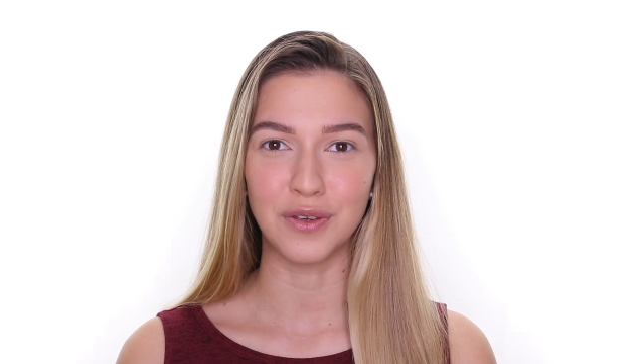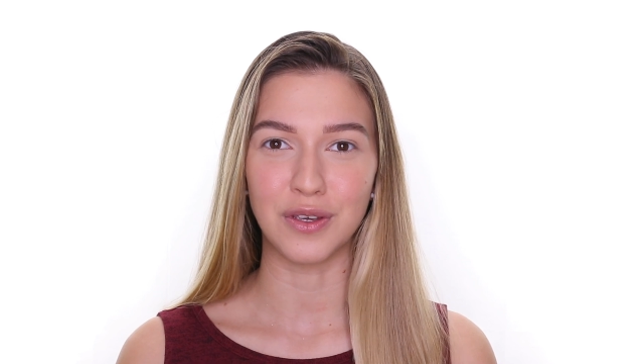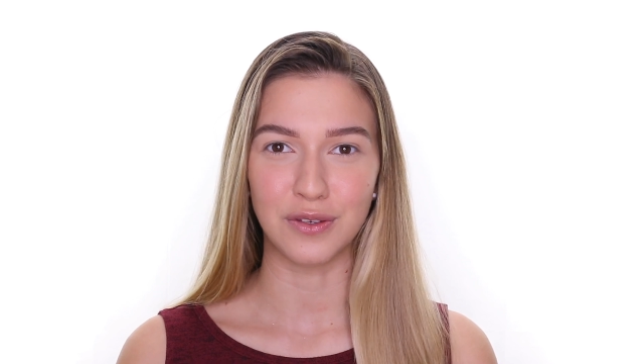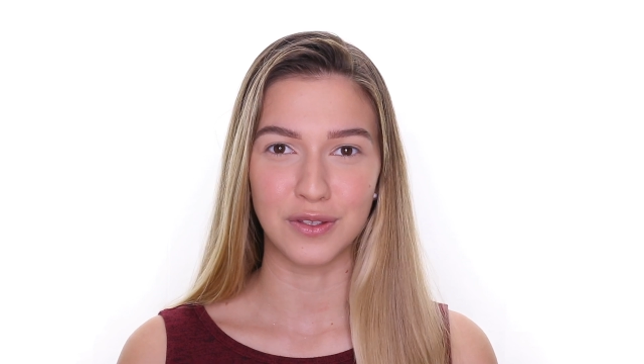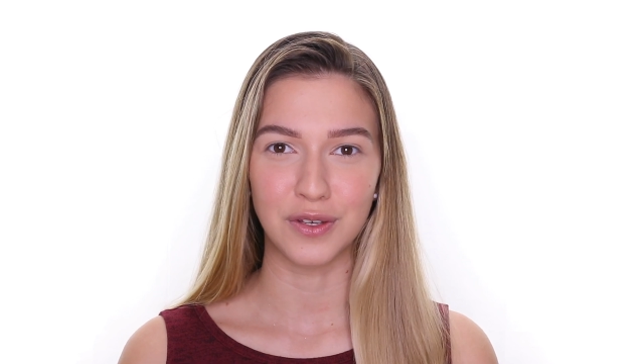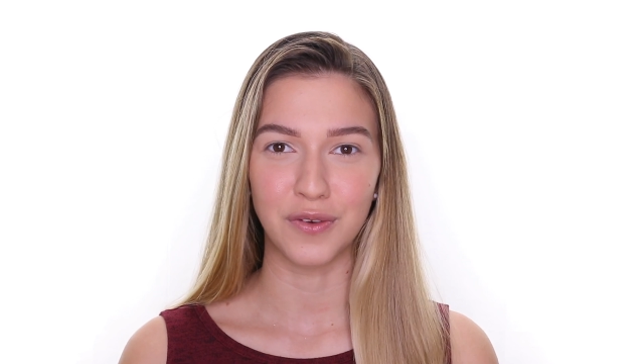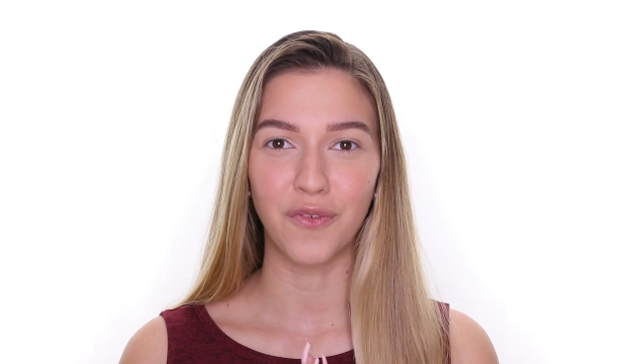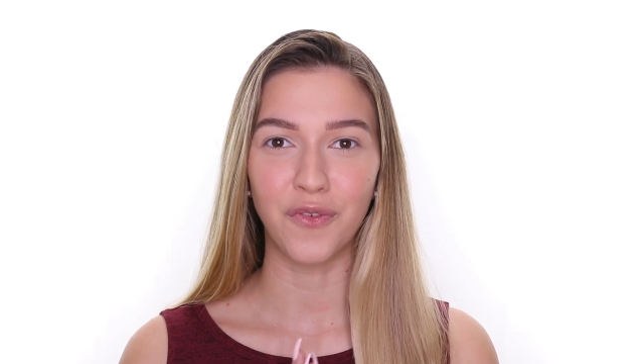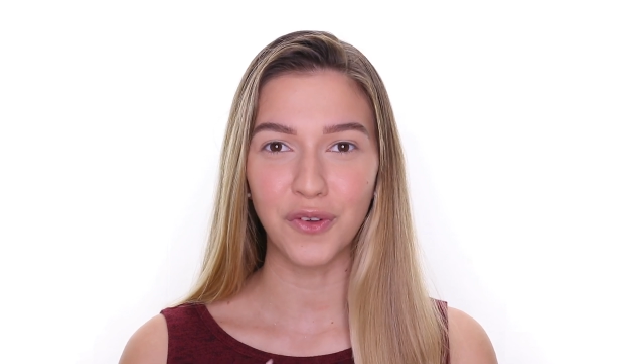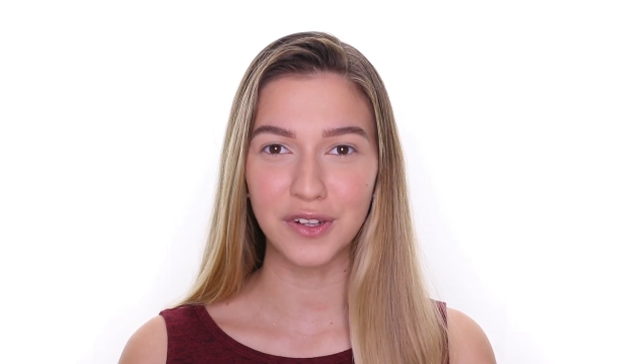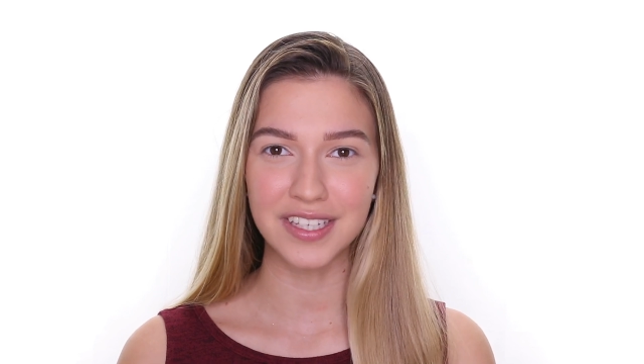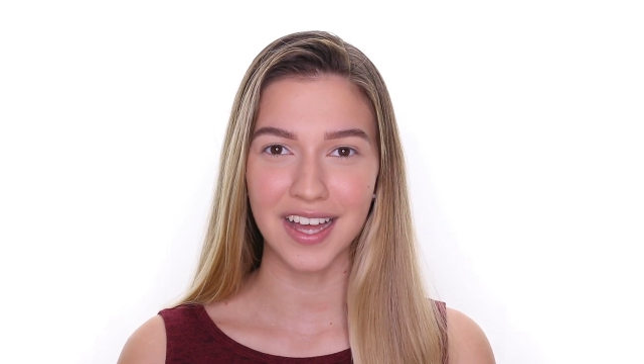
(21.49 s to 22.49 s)
YouTube
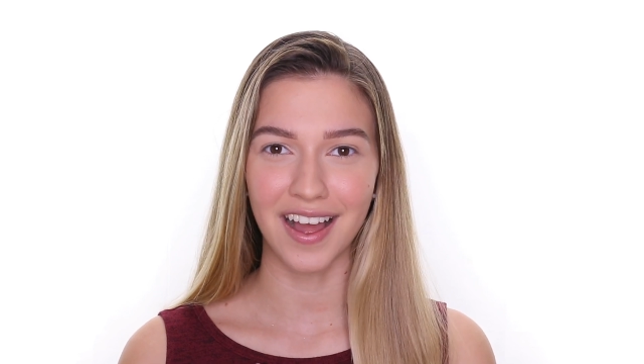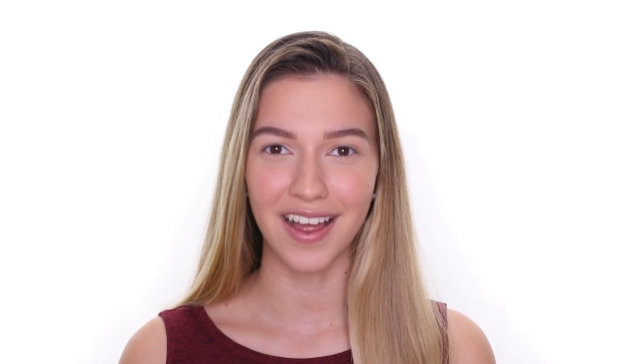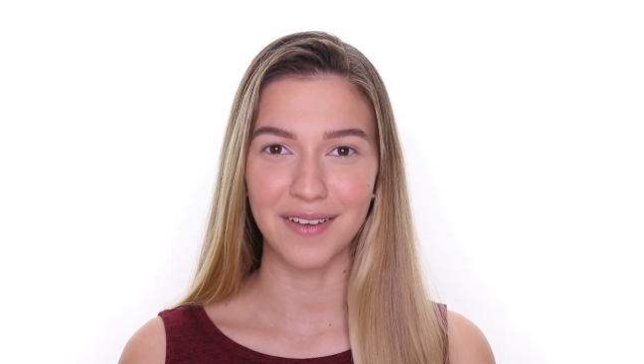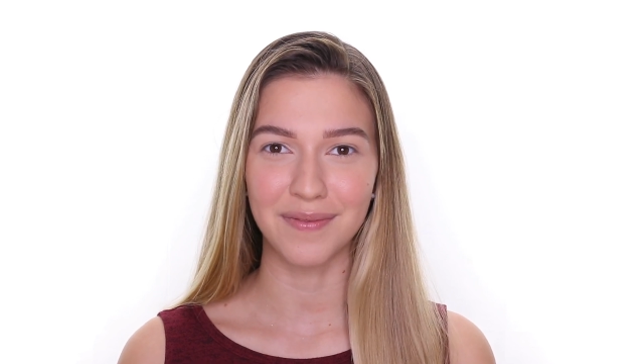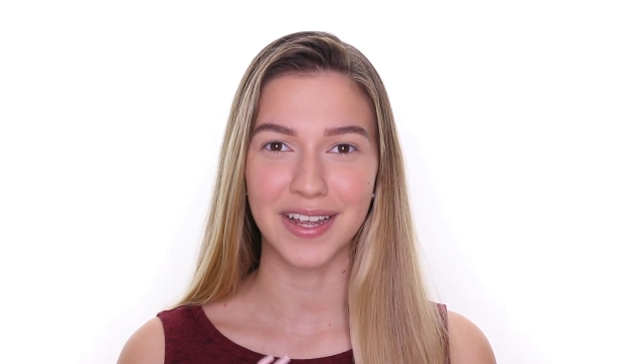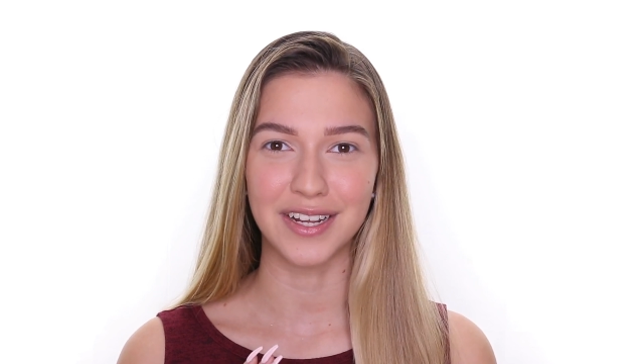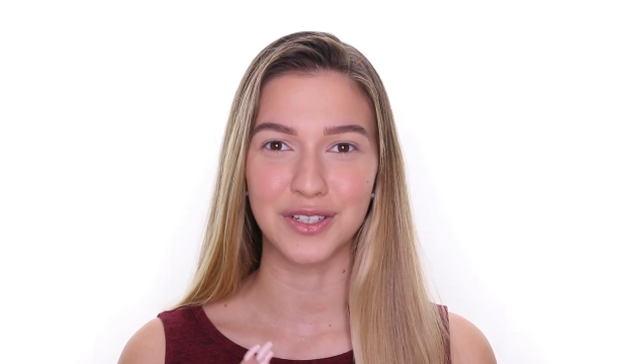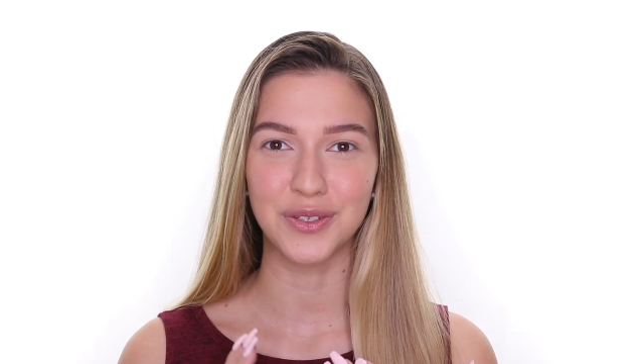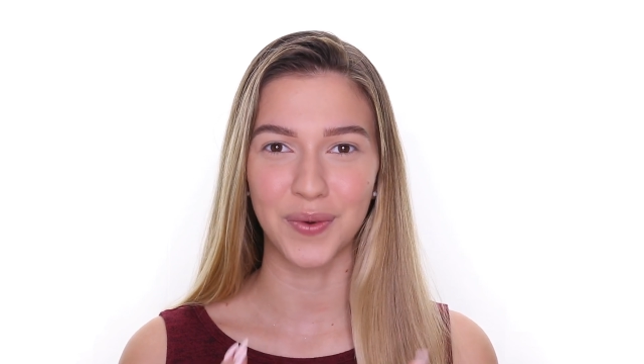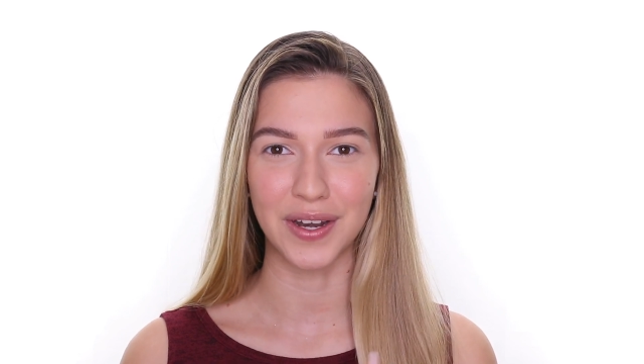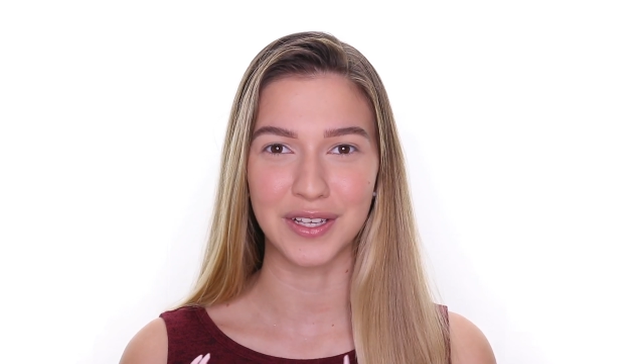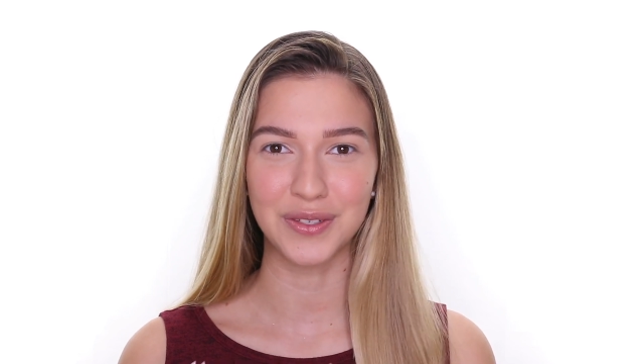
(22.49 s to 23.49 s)
full time in
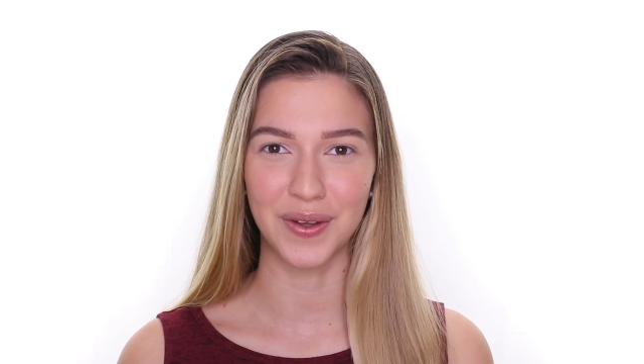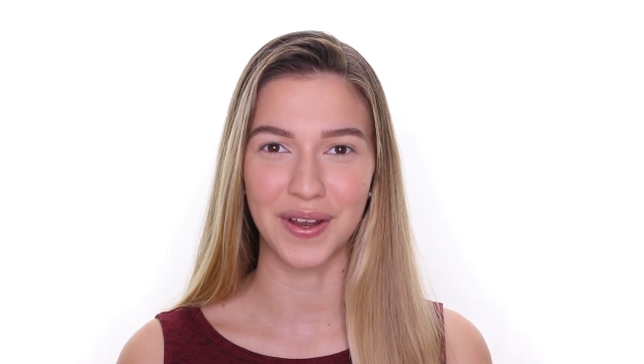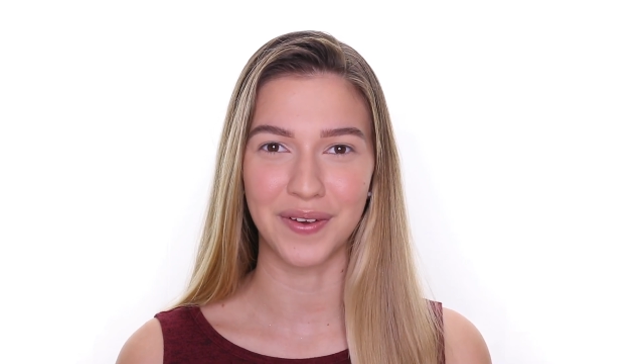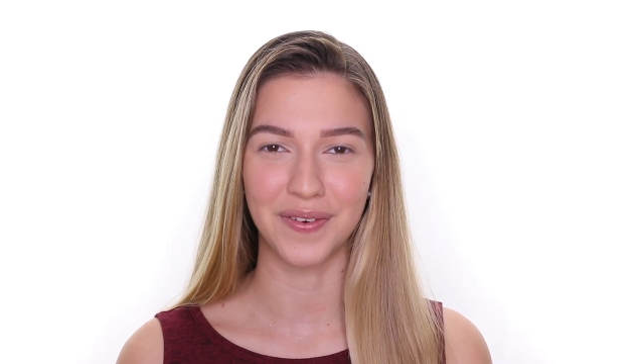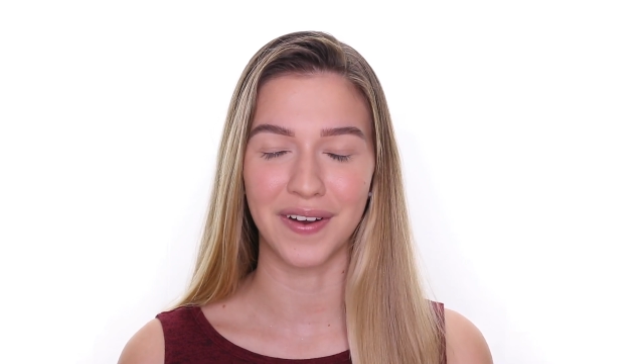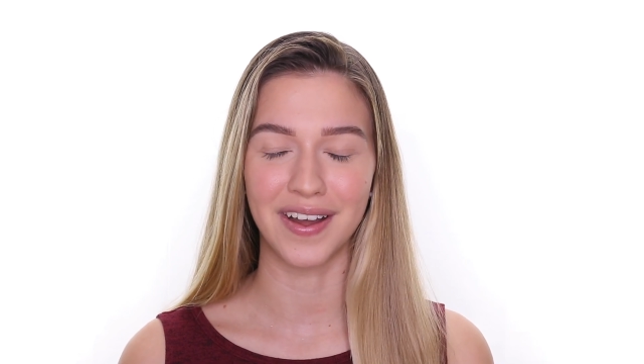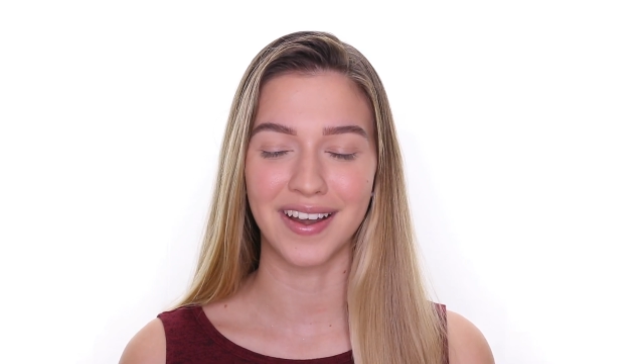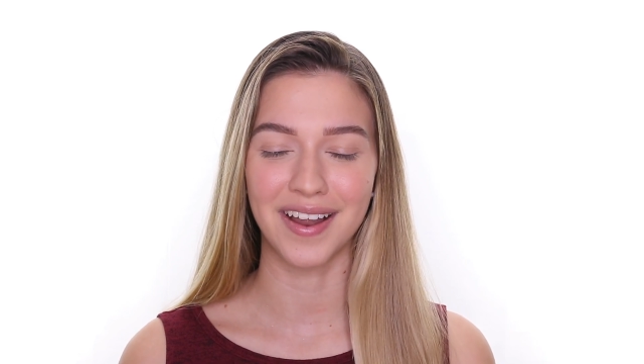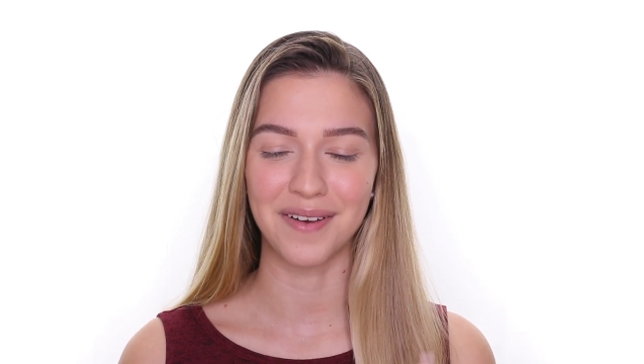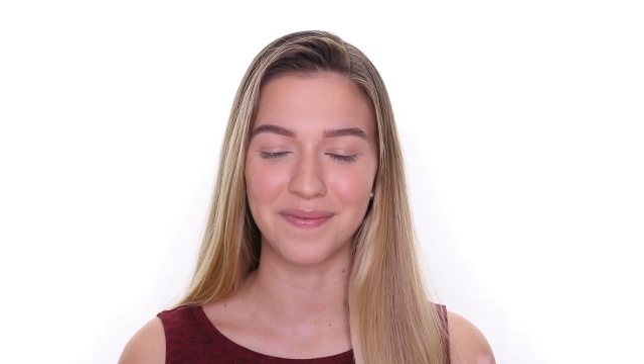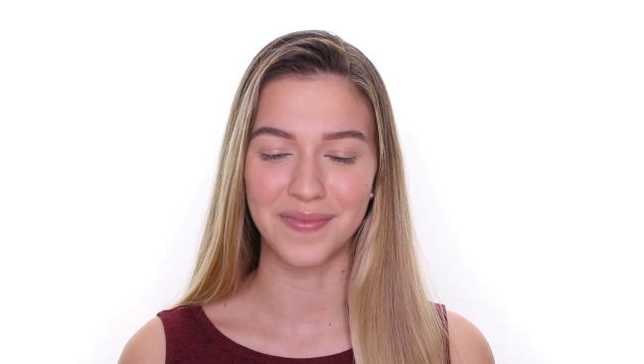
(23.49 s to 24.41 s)
2021,